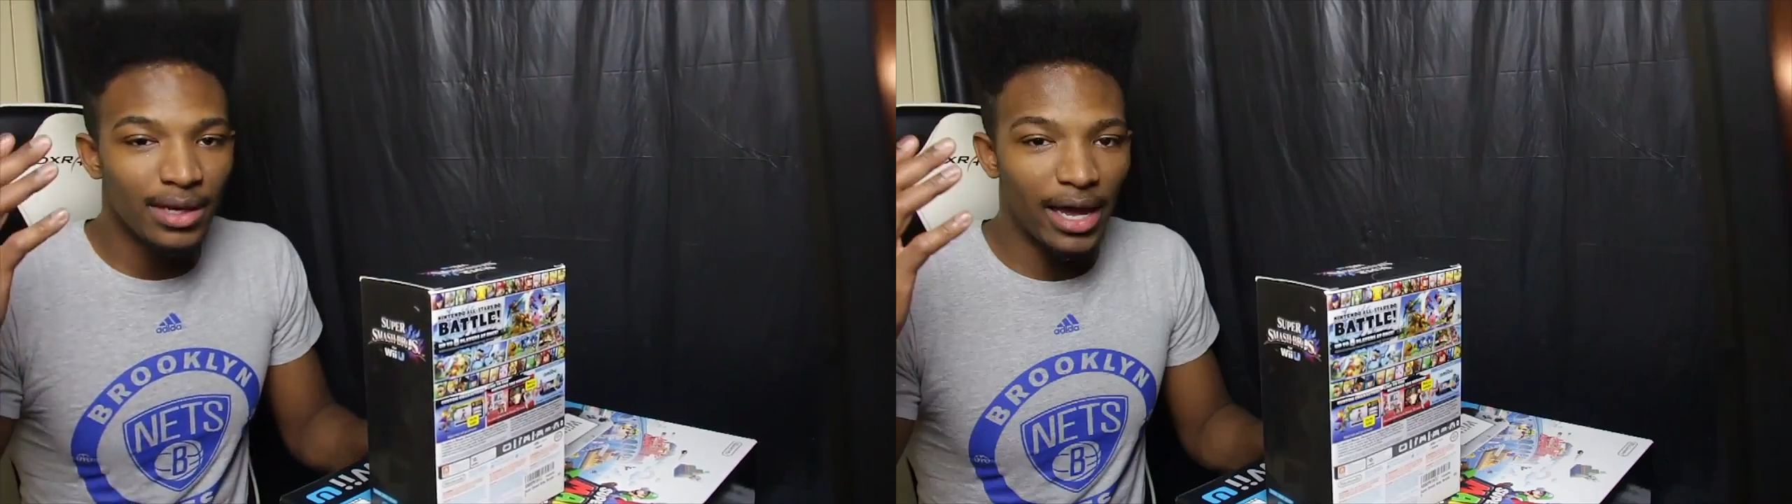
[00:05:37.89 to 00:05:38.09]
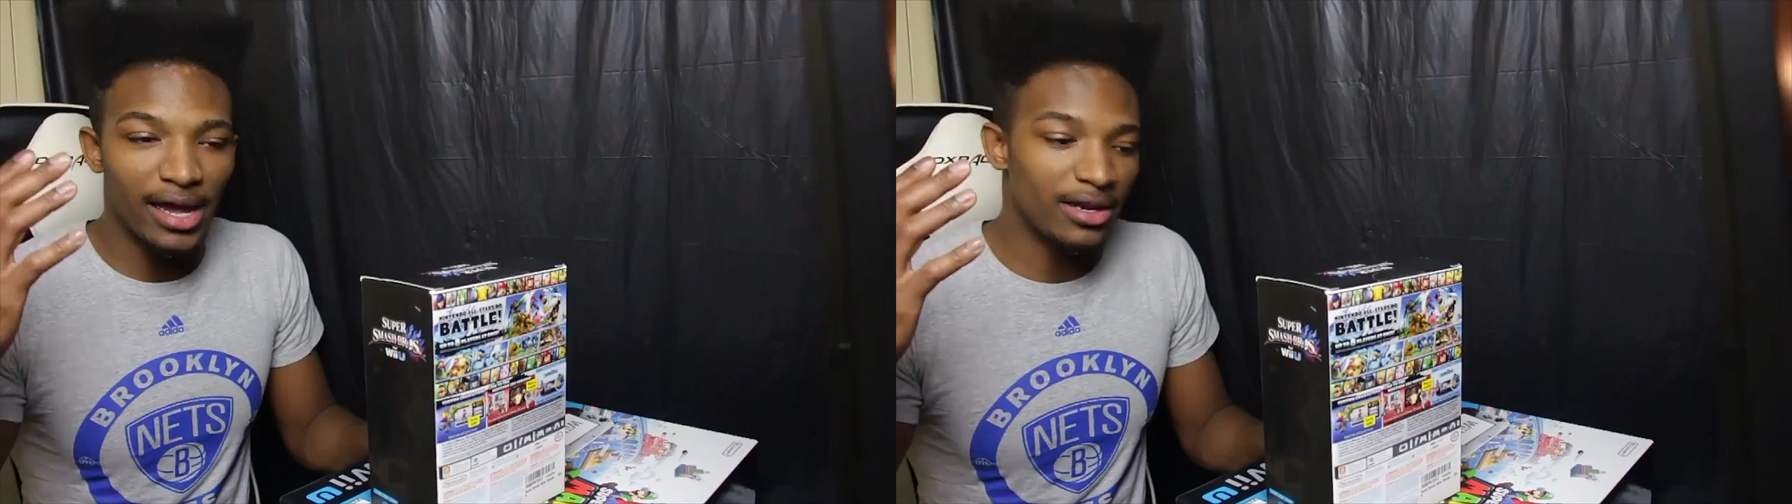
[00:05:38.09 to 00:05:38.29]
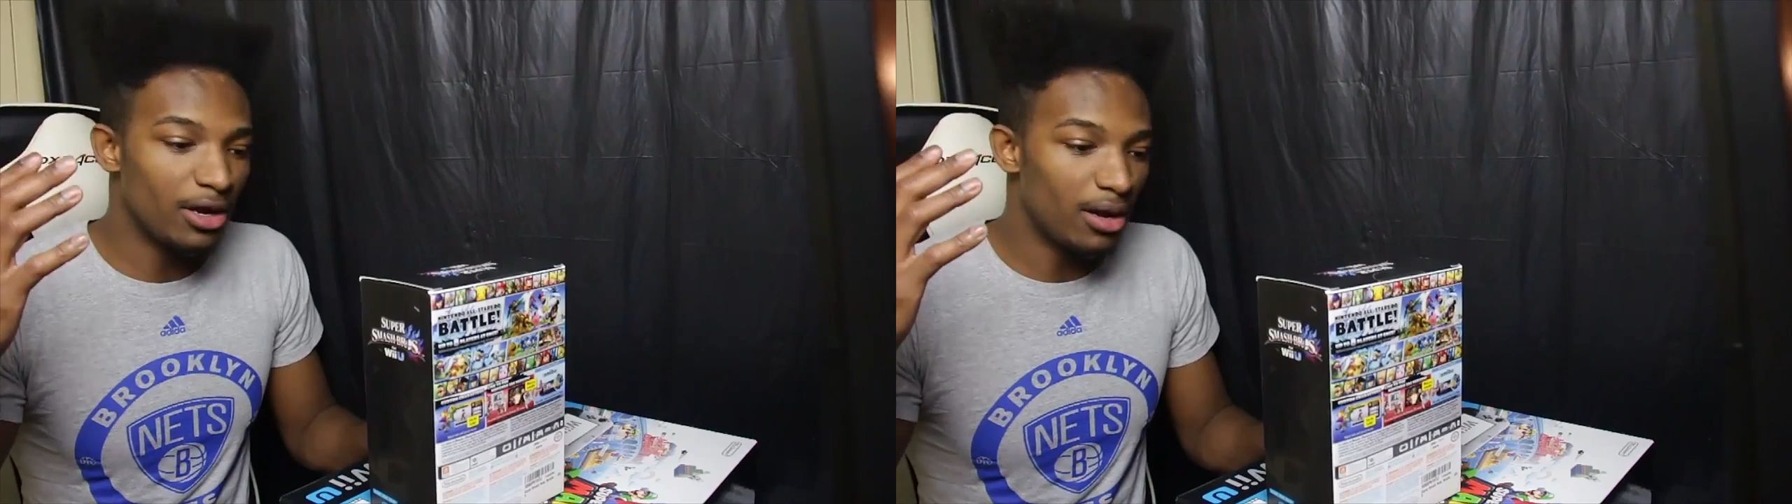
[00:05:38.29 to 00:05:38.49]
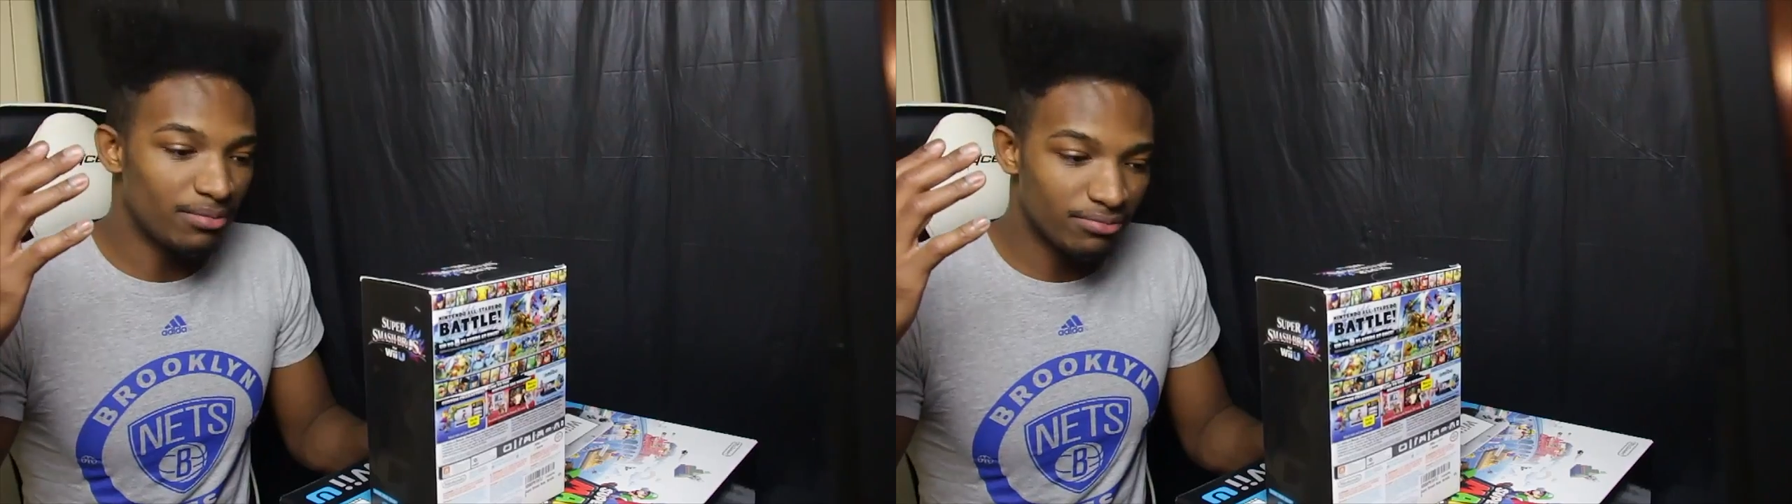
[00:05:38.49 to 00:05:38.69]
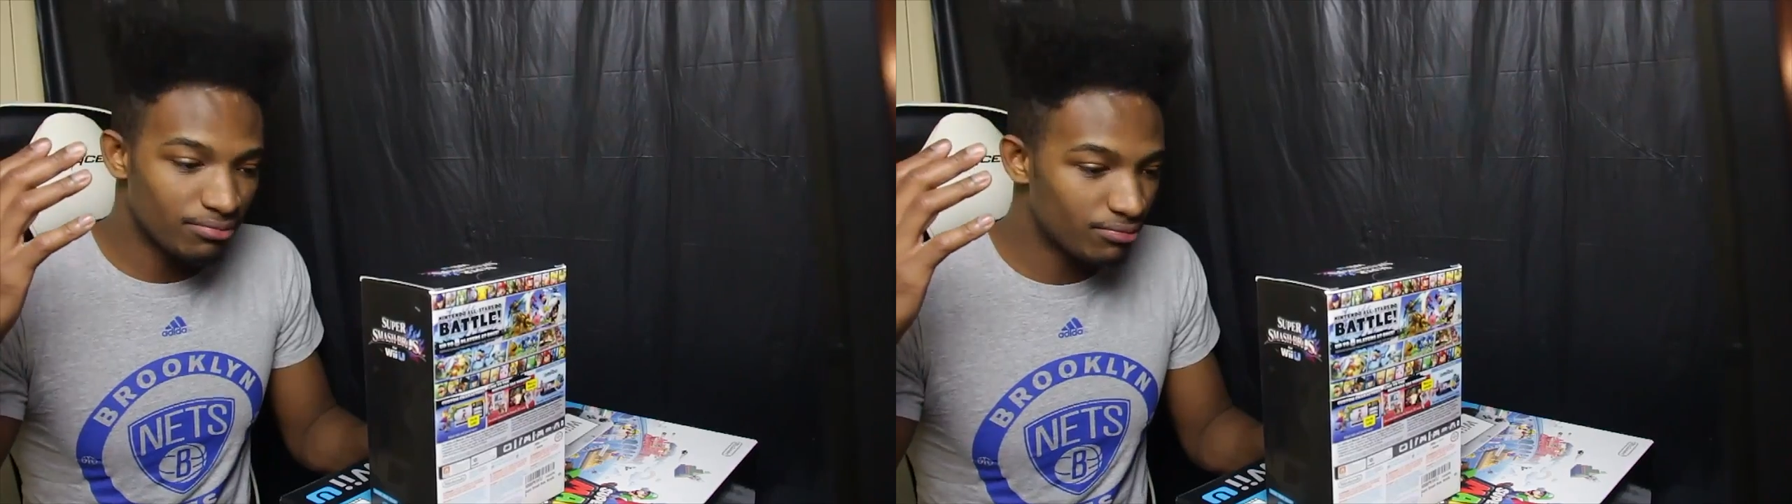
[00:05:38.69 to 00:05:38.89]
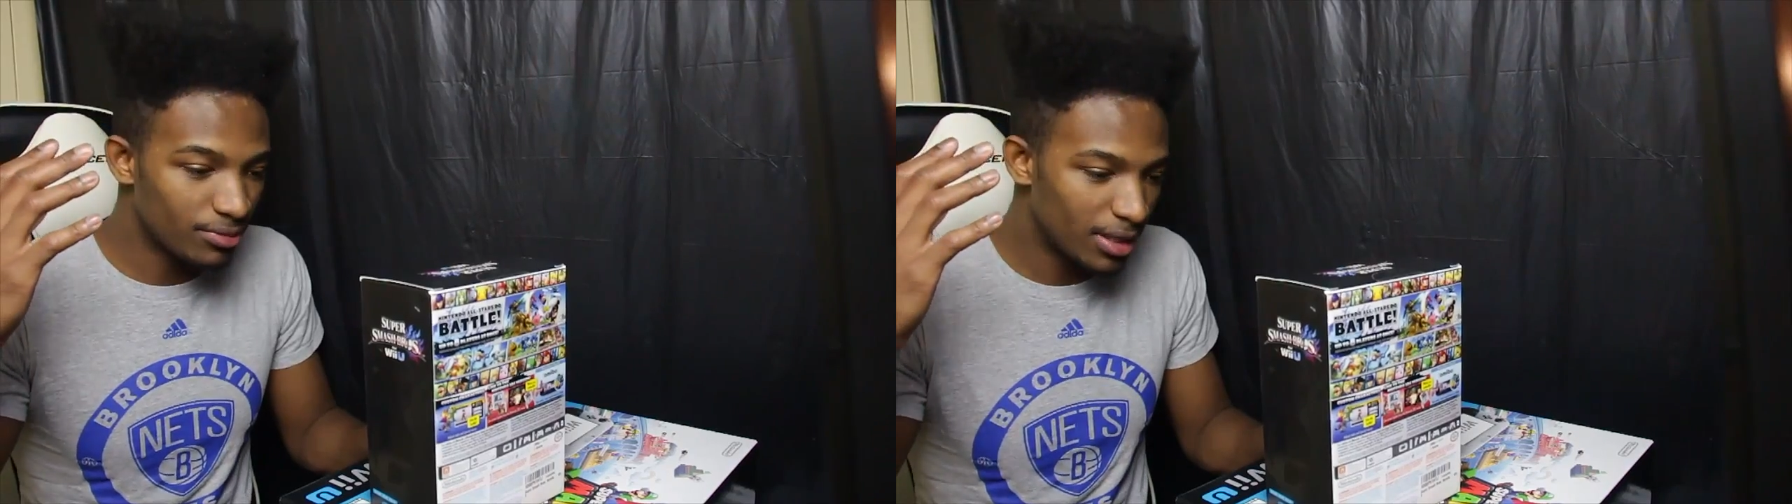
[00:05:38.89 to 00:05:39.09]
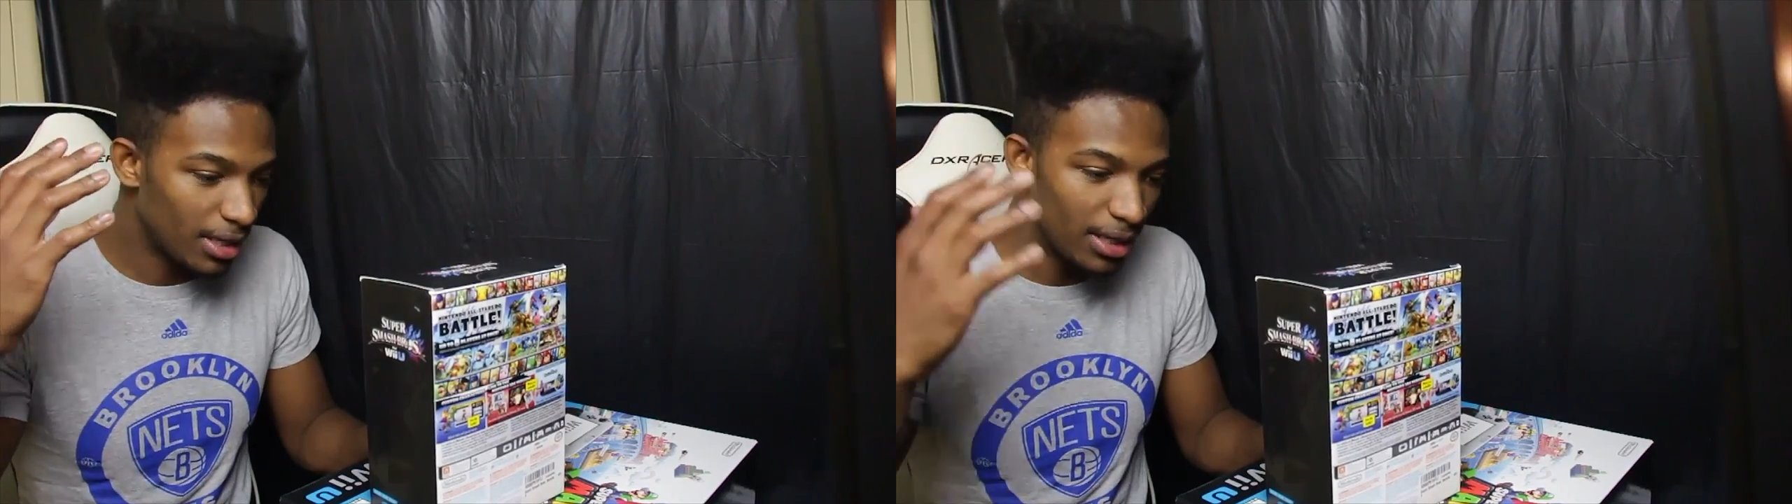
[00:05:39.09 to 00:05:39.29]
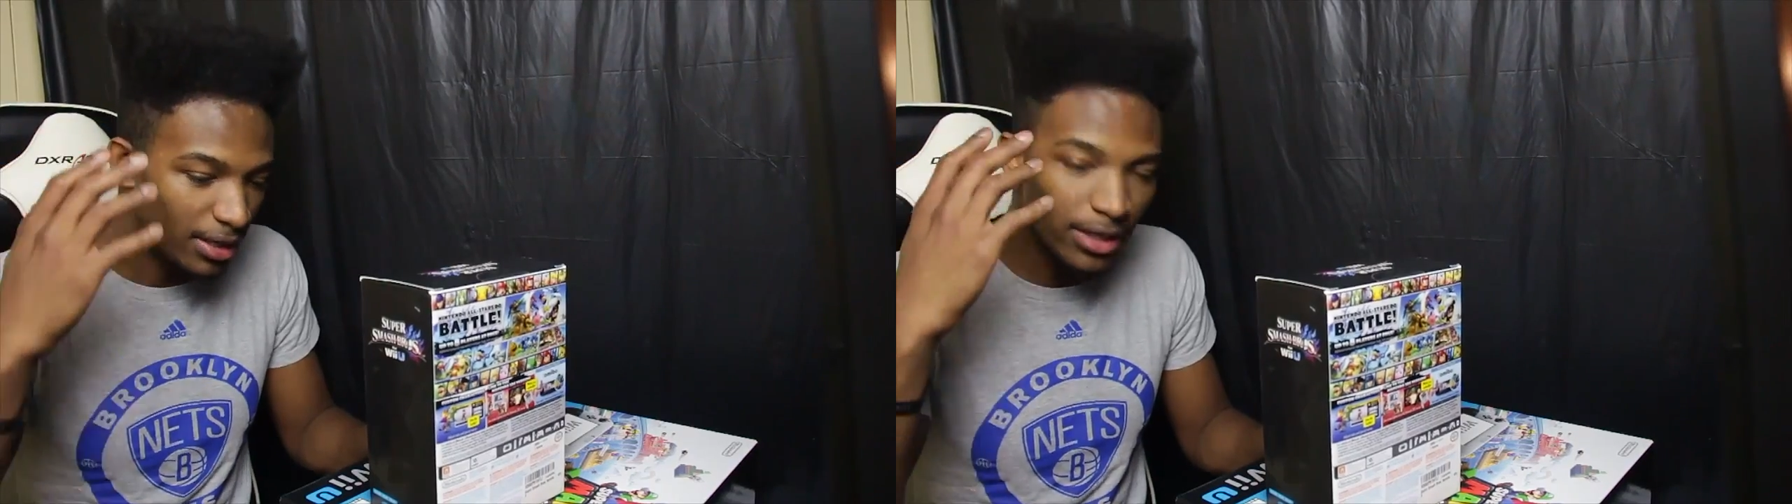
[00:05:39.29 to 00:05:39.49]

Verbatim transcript: and um, it,